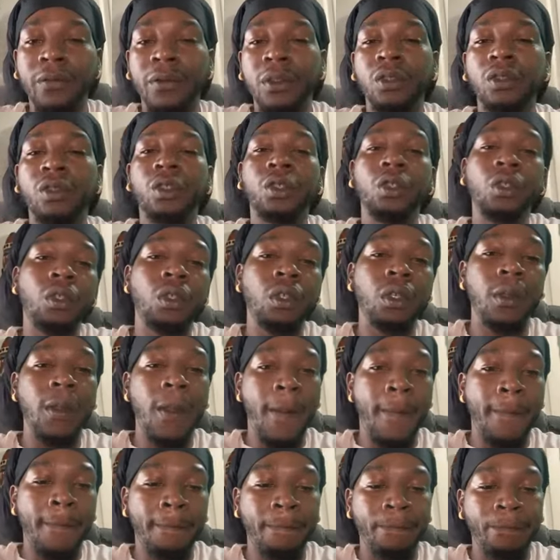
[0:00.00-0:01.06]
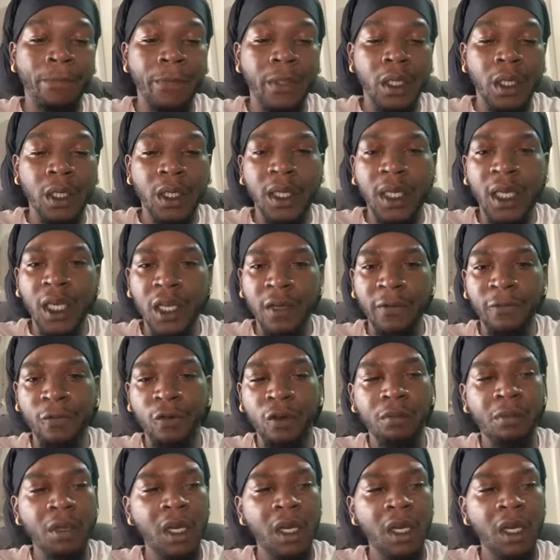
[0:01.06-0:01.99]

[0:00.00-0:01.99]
enjoy, care for.